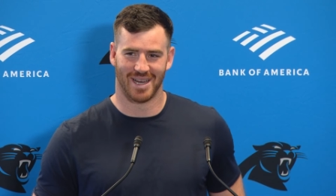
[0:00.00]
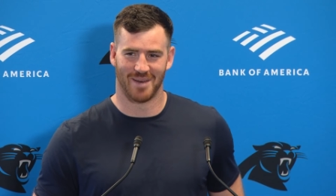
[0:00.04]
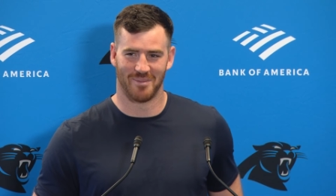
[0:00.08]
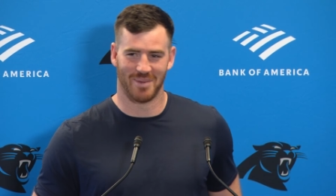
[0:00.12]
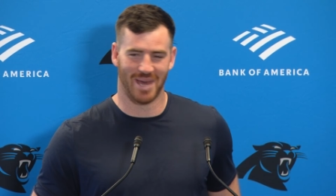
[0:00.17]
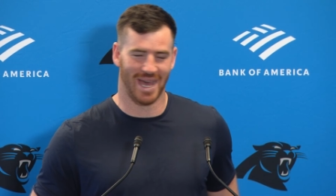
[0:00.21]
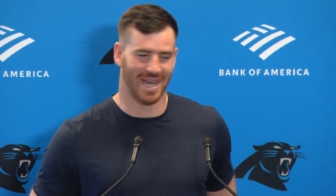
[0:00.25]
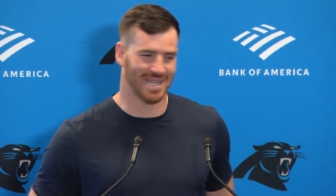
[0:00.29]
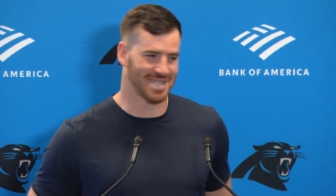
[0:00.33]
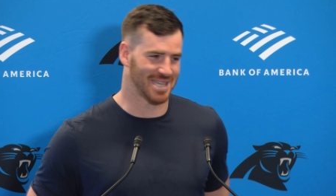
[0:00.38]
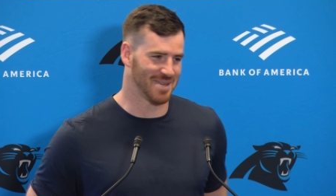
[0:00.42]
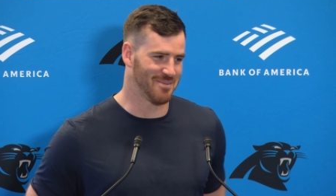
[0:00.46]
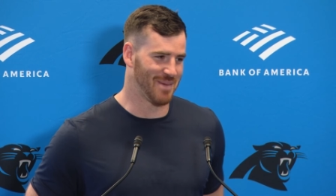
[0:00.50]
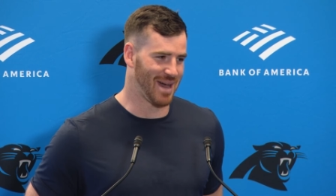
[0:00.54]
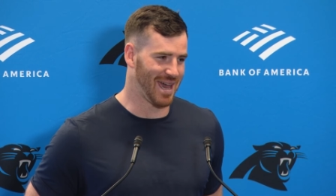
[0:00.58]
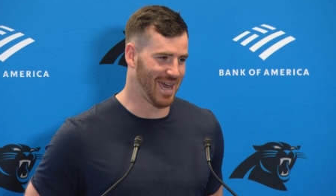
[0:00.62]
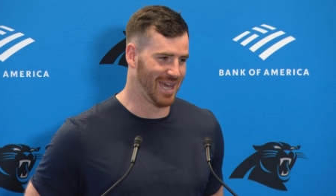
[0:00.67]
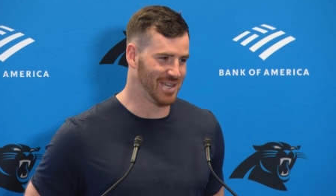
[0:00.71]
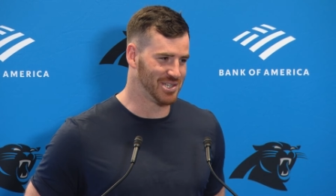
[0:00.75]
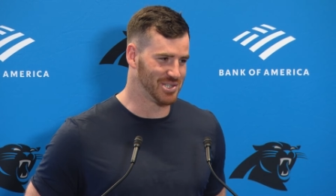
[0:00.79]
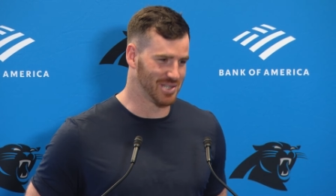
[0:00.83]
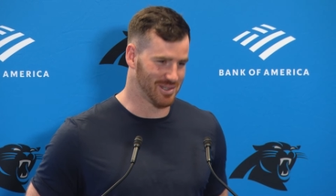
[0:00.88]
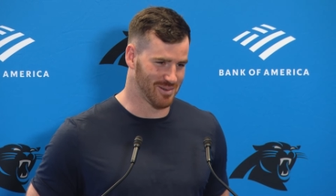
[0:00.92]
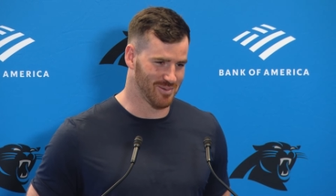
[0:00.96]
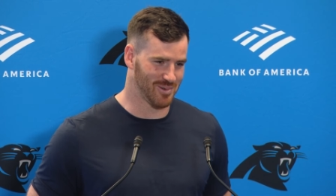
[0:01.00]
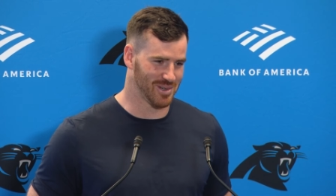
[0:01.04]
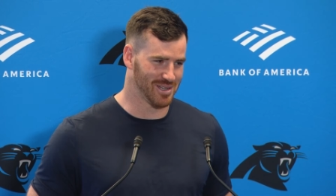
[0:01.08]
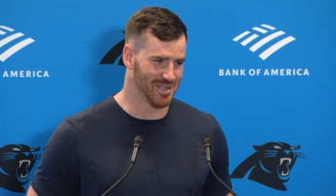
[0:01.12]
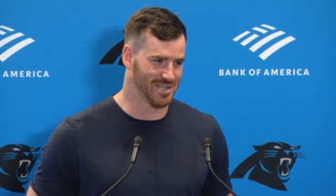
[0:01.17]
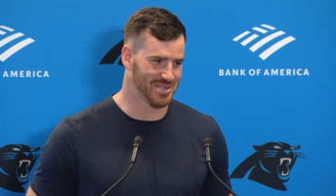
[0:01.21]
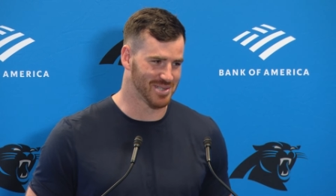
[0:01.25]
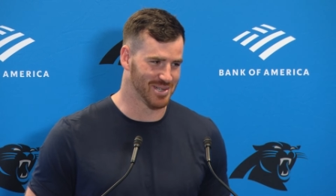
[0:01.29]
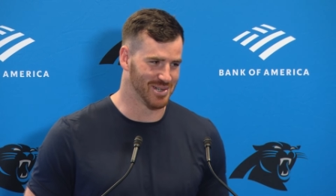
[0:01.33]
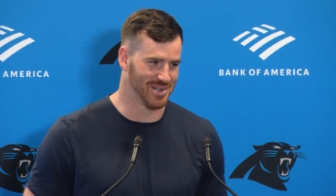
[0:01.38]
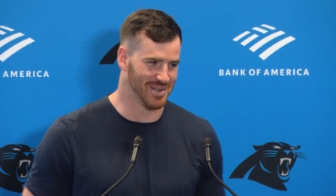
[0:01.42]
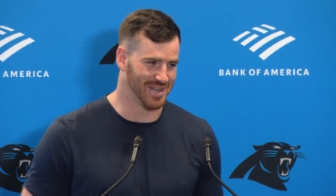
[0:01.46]
I'll be asking my agent really
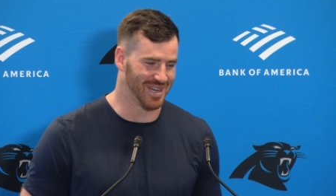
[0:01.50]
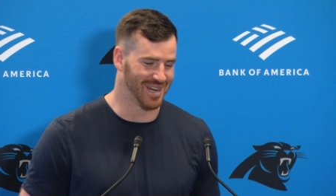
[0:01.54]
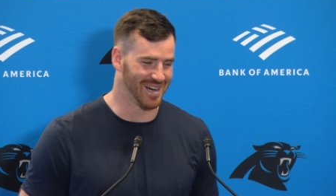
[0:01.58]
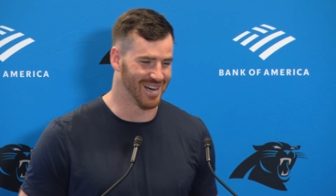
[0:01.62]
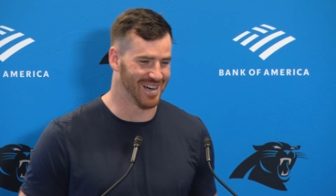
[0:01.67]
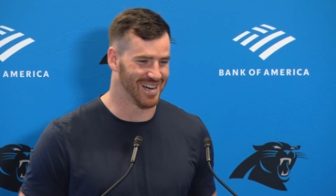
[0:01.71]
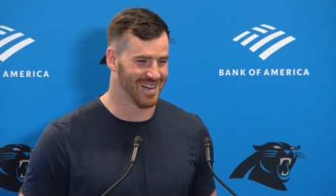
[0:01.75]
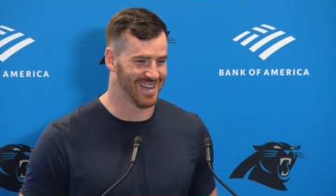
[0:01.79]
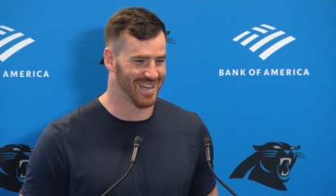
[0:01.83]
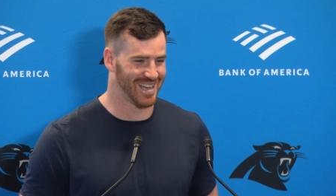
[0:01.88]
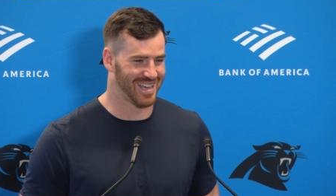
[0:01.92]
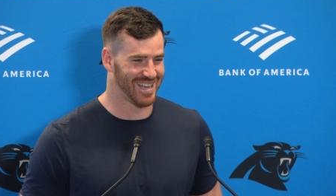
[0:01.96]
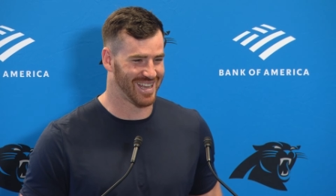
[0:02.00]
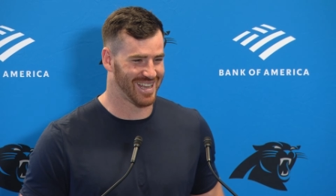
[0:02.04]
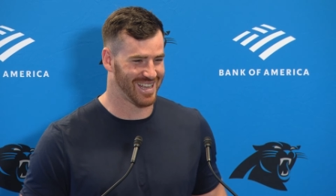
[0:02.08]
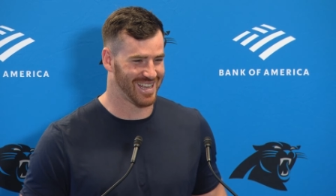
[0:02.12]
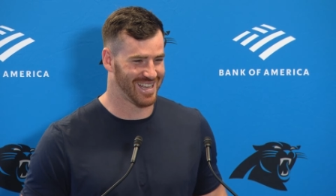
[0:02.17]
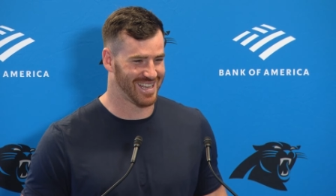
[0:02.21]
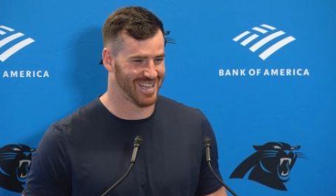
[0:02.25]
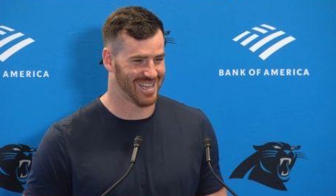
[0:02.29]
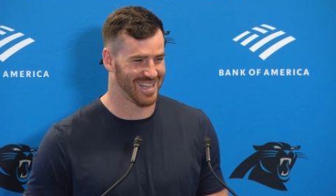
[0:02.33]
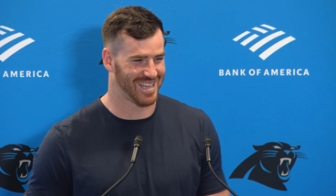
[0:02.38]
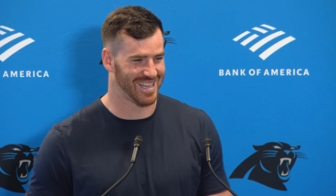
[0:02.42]
soon here.